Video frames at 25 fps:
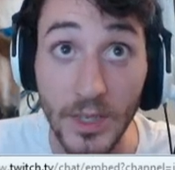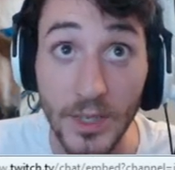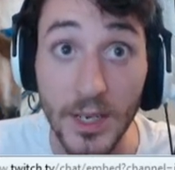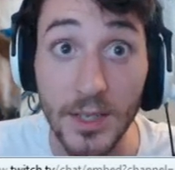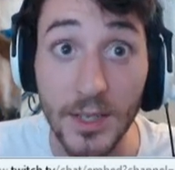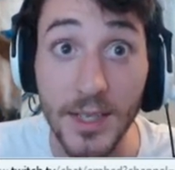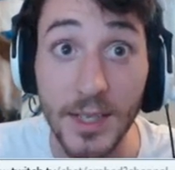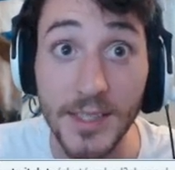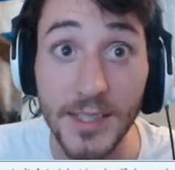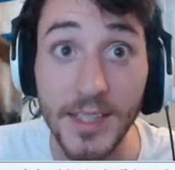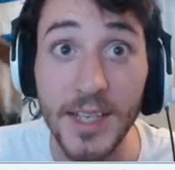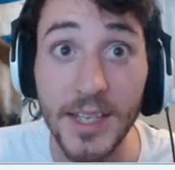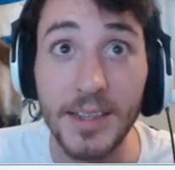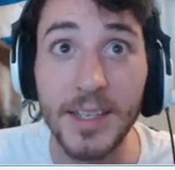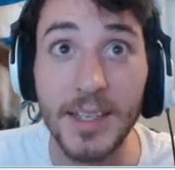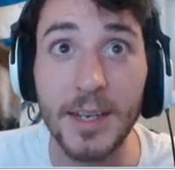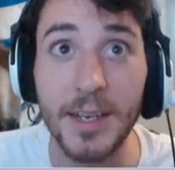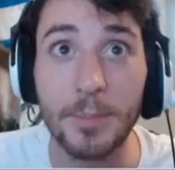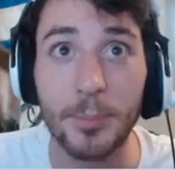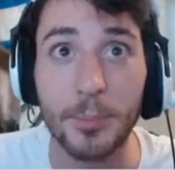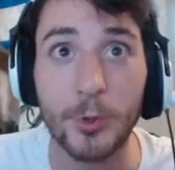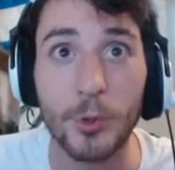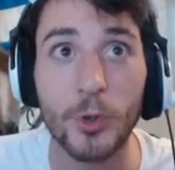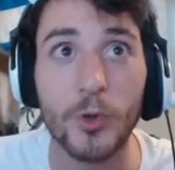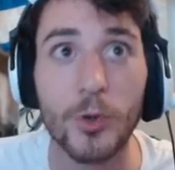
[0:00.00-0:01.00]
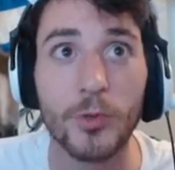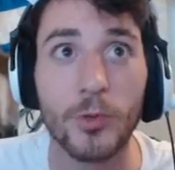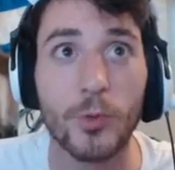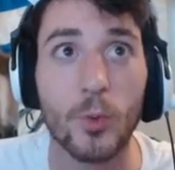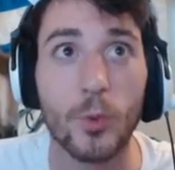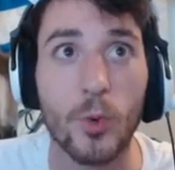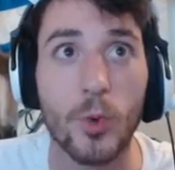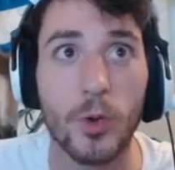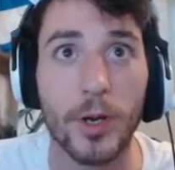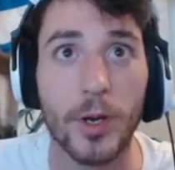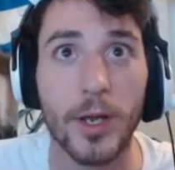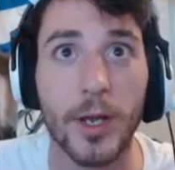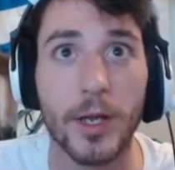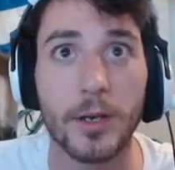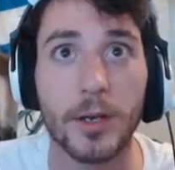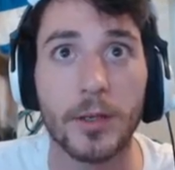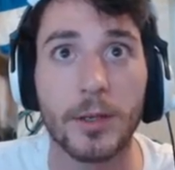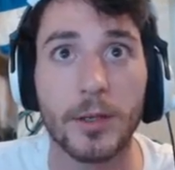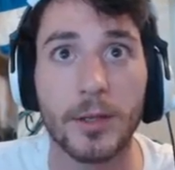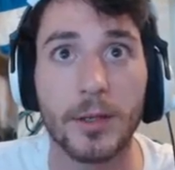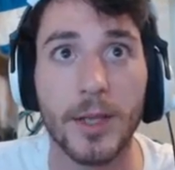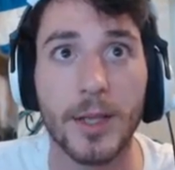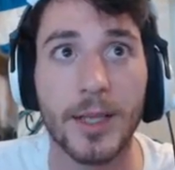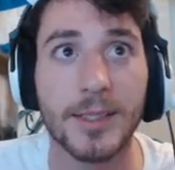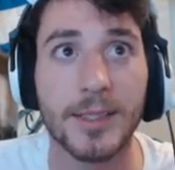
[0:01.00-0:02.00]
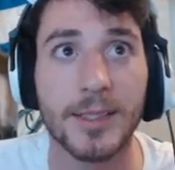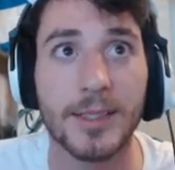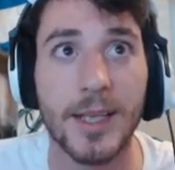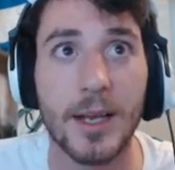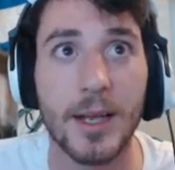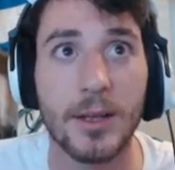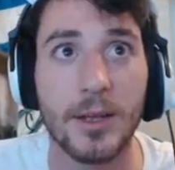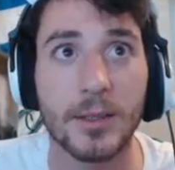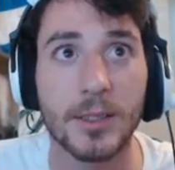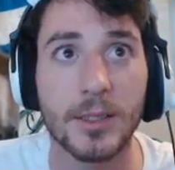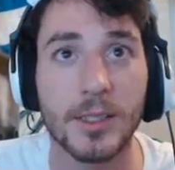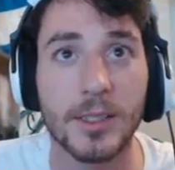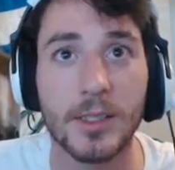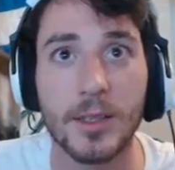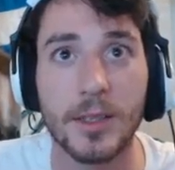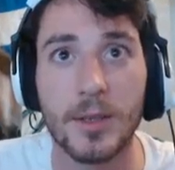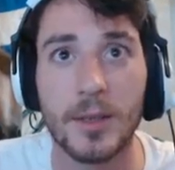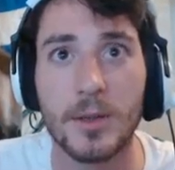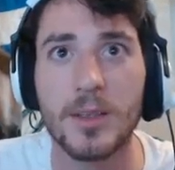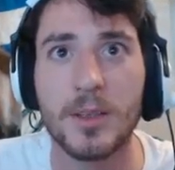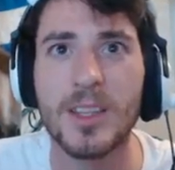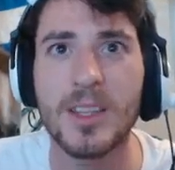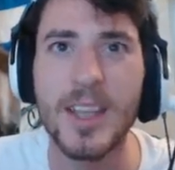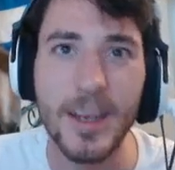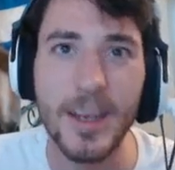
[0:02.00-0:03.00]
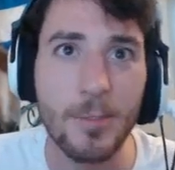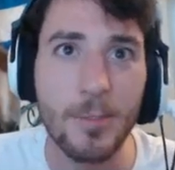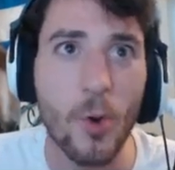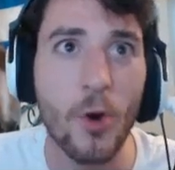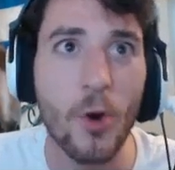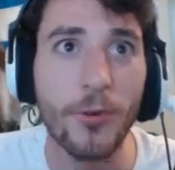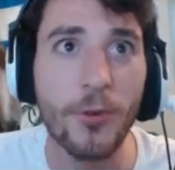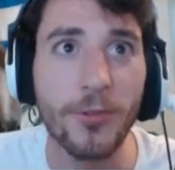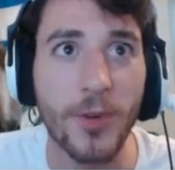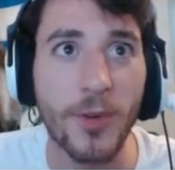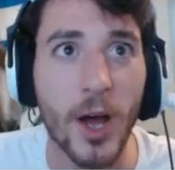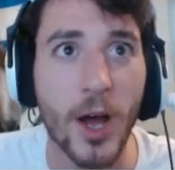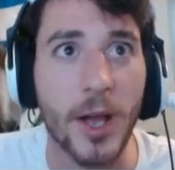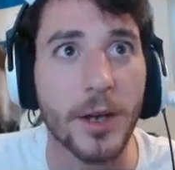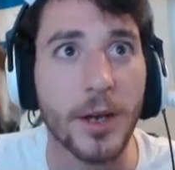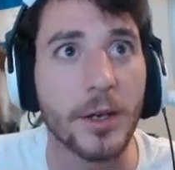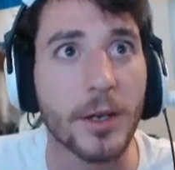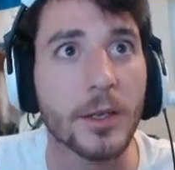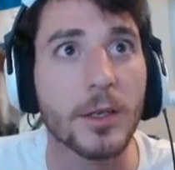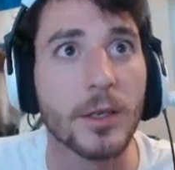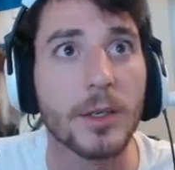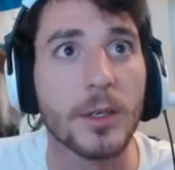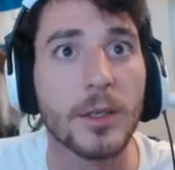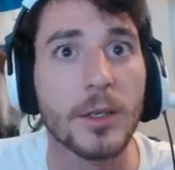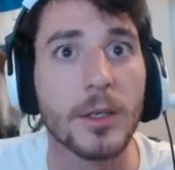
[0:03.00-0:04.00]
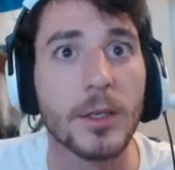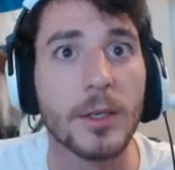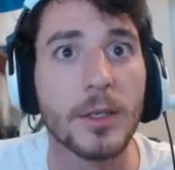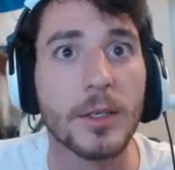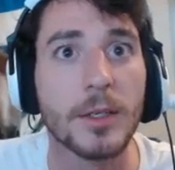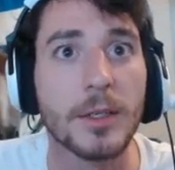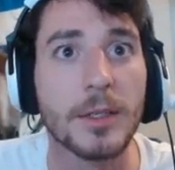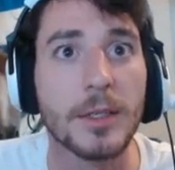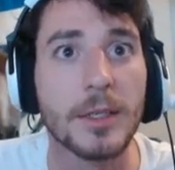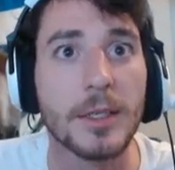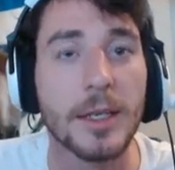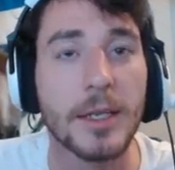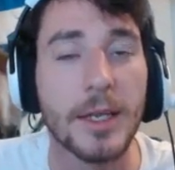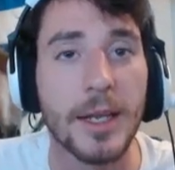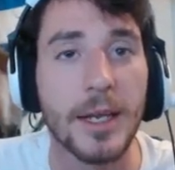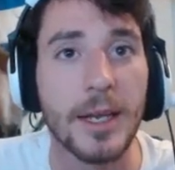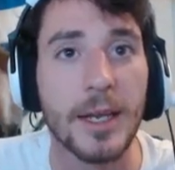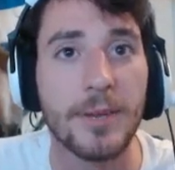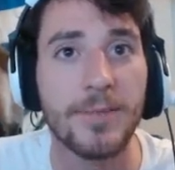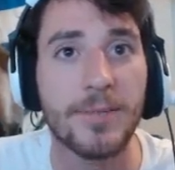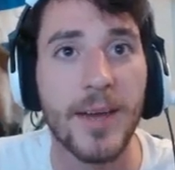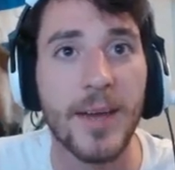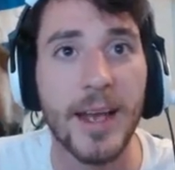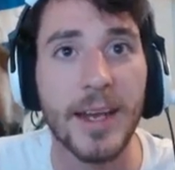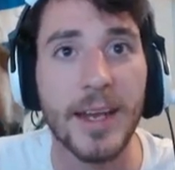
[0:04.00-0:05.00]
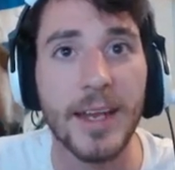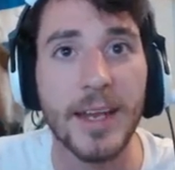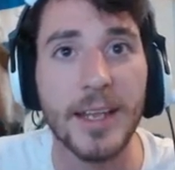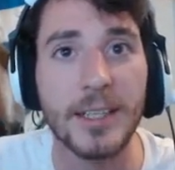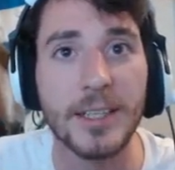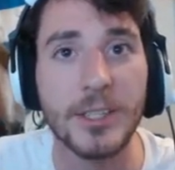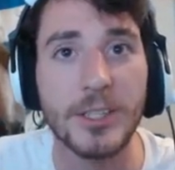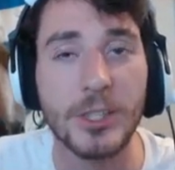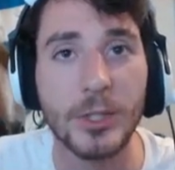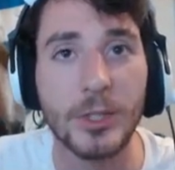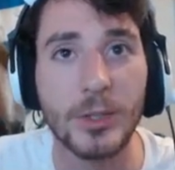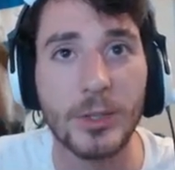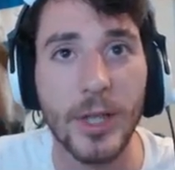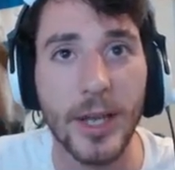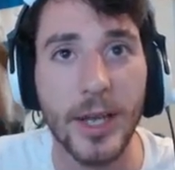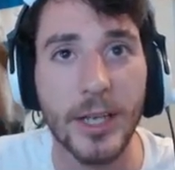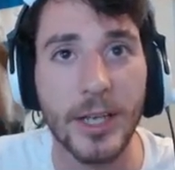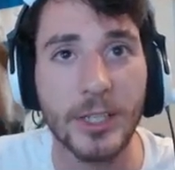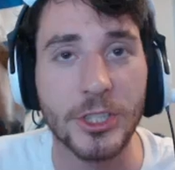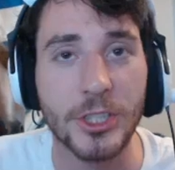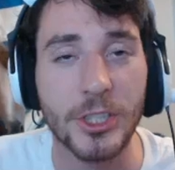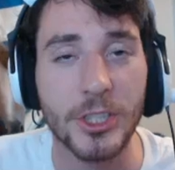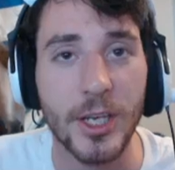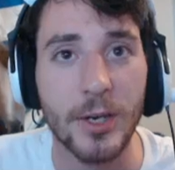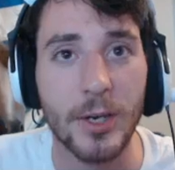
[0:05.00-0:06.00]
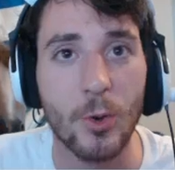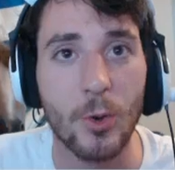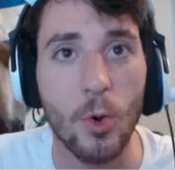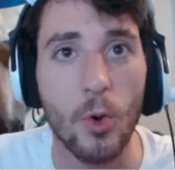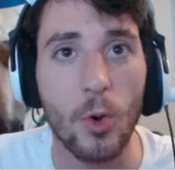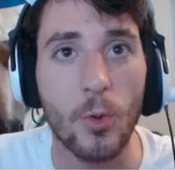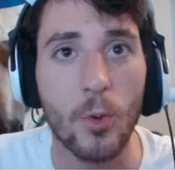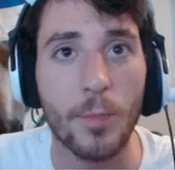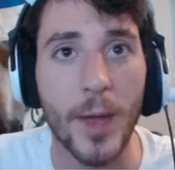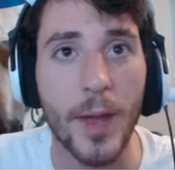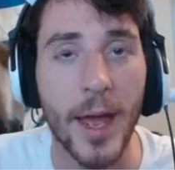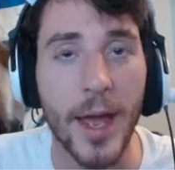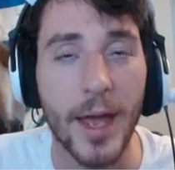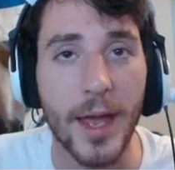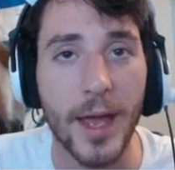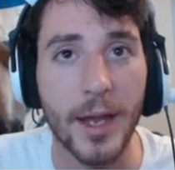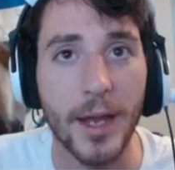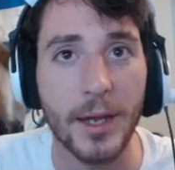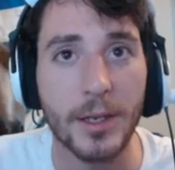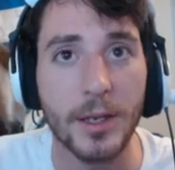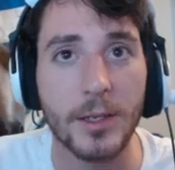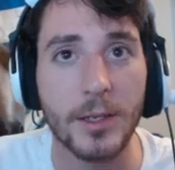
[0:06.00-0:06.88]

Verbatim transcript: Let's get the improved warhead. That sounds like more fun. And if I get into like a shithole bag,